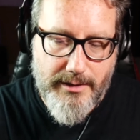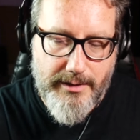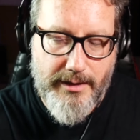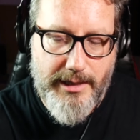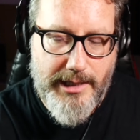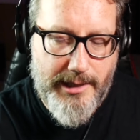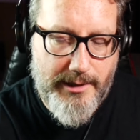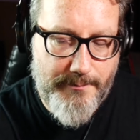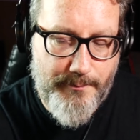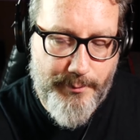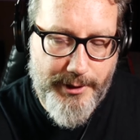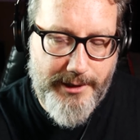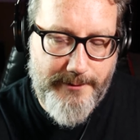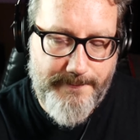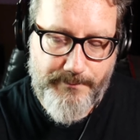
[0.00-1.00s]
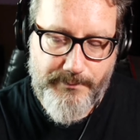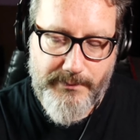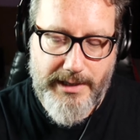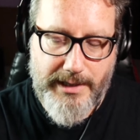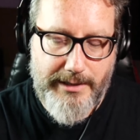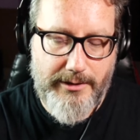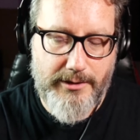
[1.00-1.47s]
But
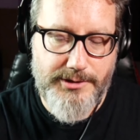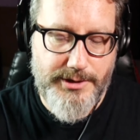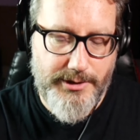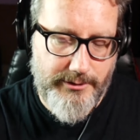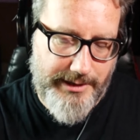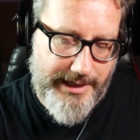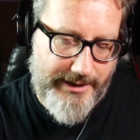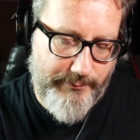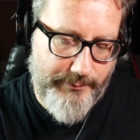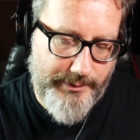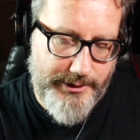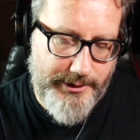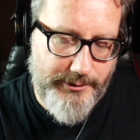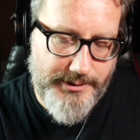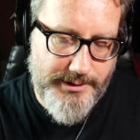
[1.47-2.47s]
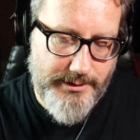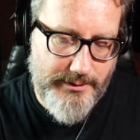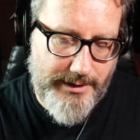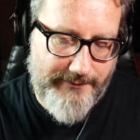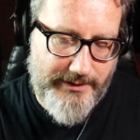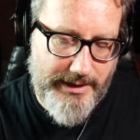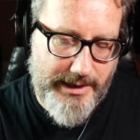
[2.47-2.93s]
I also haven't been
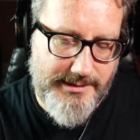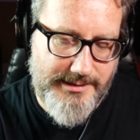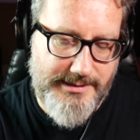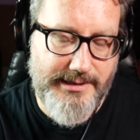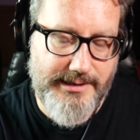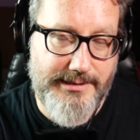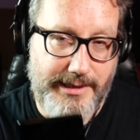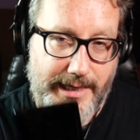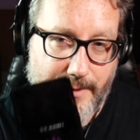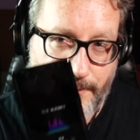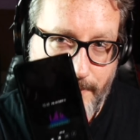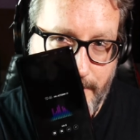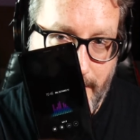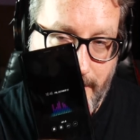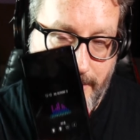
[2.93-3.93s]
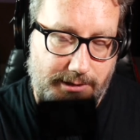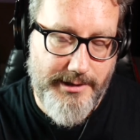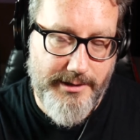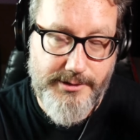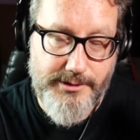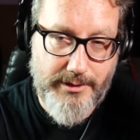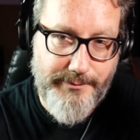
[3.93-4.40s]
using, I've got 68% on
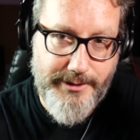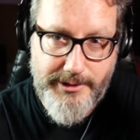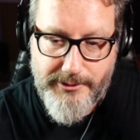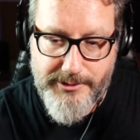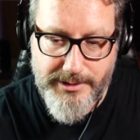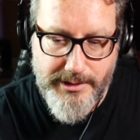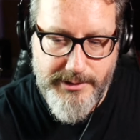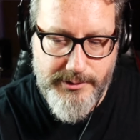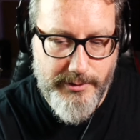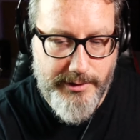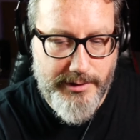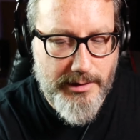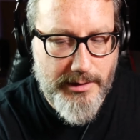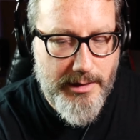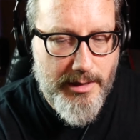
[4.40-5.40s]
this, so I've been using this one